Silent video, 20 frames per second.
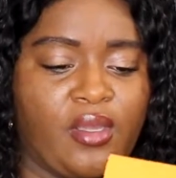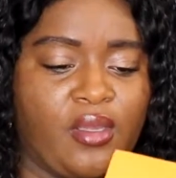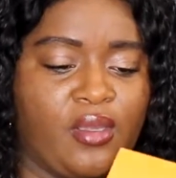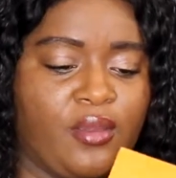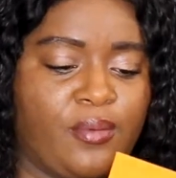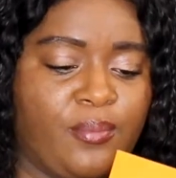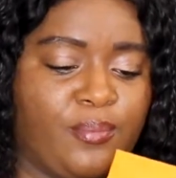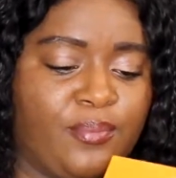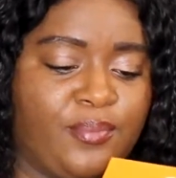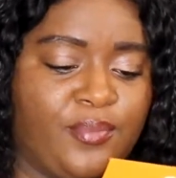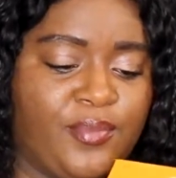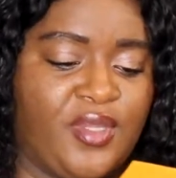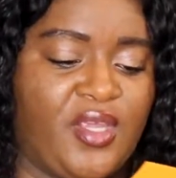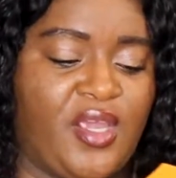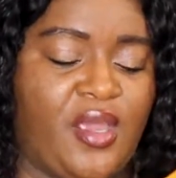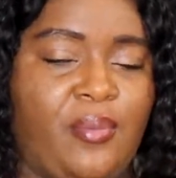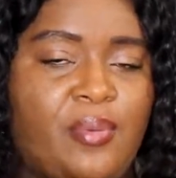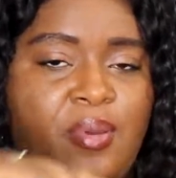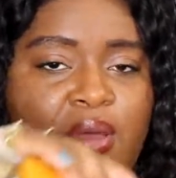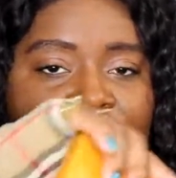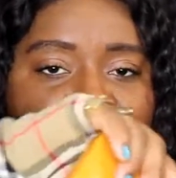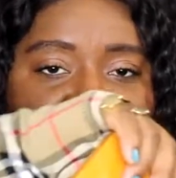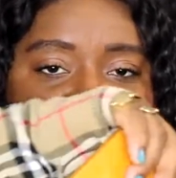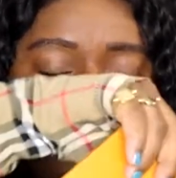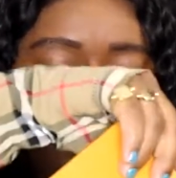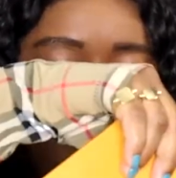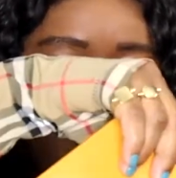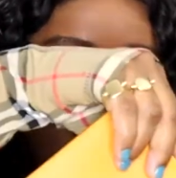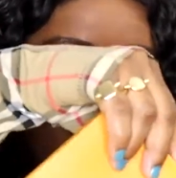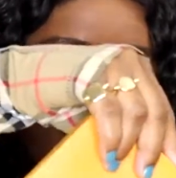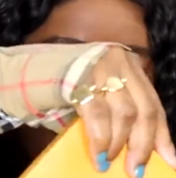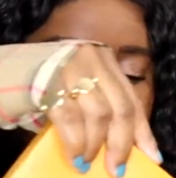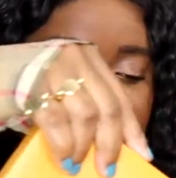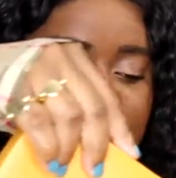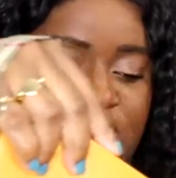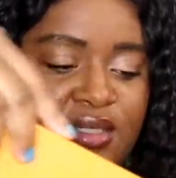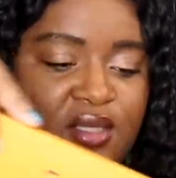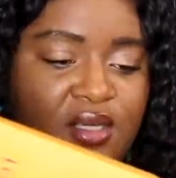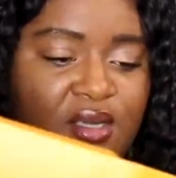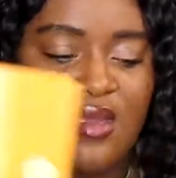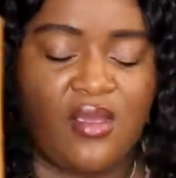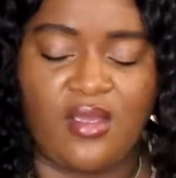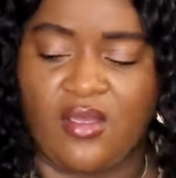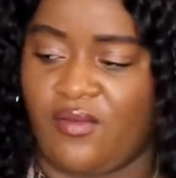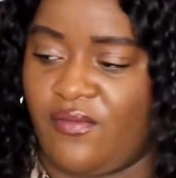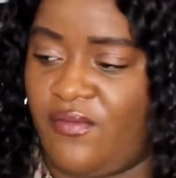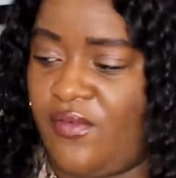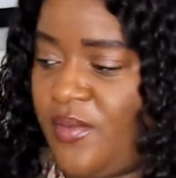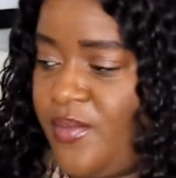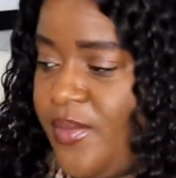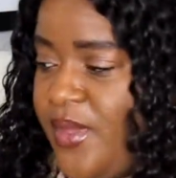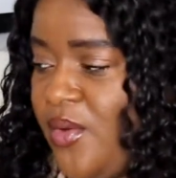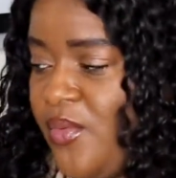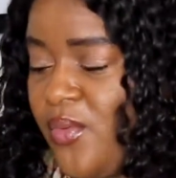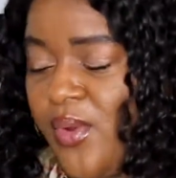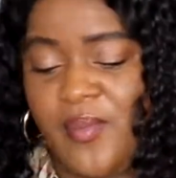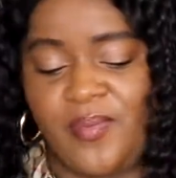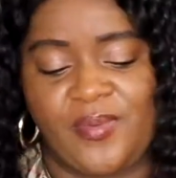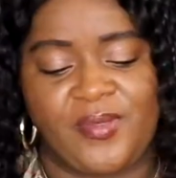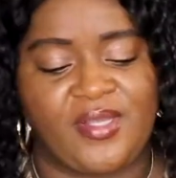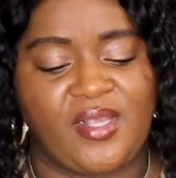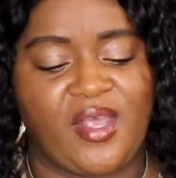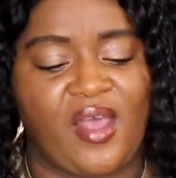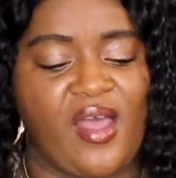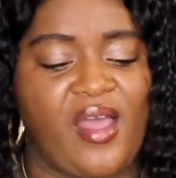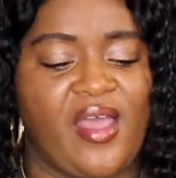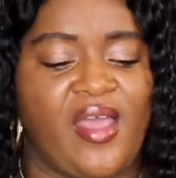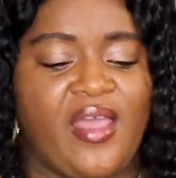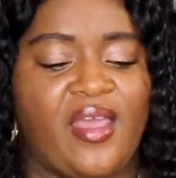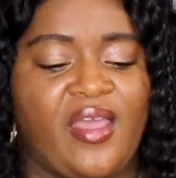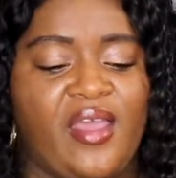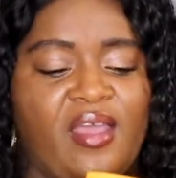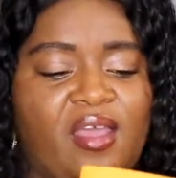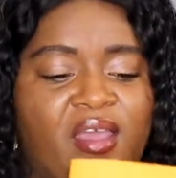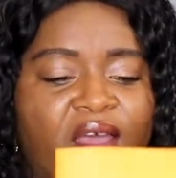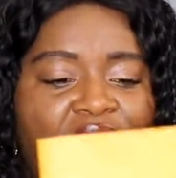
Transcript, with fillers: Um, yeah, I purchased this from their website.